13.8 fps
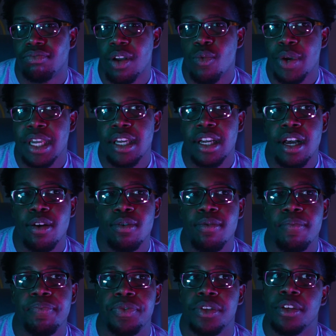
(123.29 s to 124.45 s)
a week ago
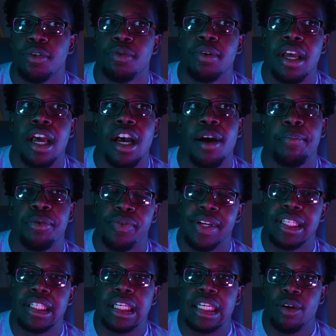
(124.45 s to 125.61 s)
to up to
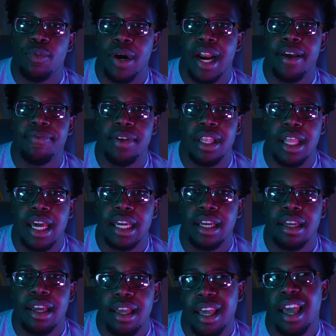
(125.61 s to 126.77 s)
recently, where I feel like
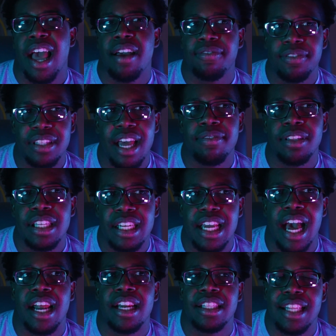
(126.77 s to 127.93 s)
I've definitely
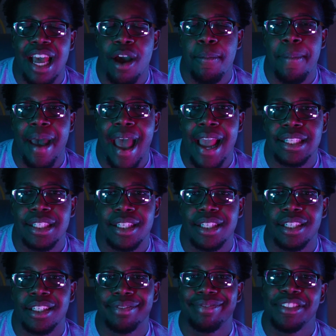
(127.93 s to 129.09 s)
got it down packed.
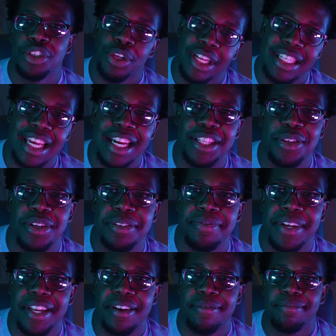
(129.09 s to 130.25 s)
So let's get into this
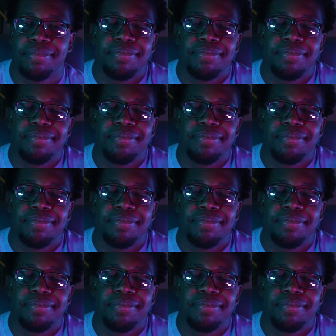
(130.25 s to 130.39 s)
video.